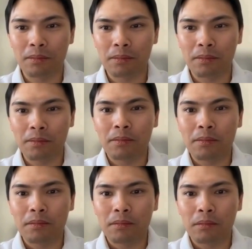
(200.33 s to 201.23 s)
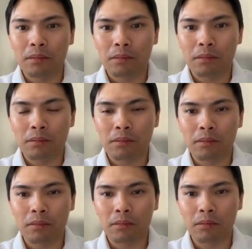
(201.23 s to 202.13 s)

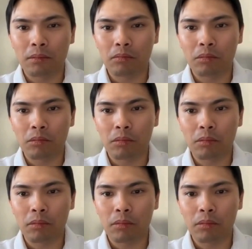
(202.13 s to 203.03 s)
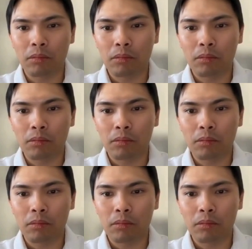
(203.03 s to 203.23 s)
(not speaking)